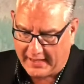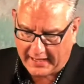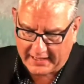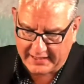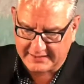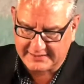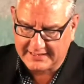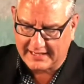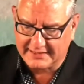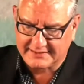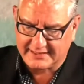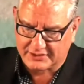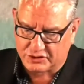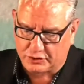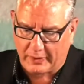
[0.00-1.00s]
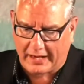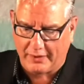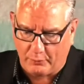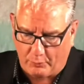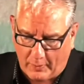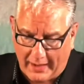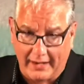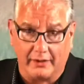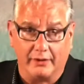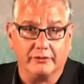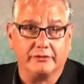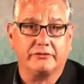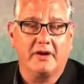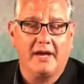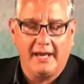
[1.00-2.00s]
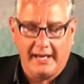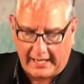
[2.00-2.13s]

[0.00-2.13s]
And he says this, great whales.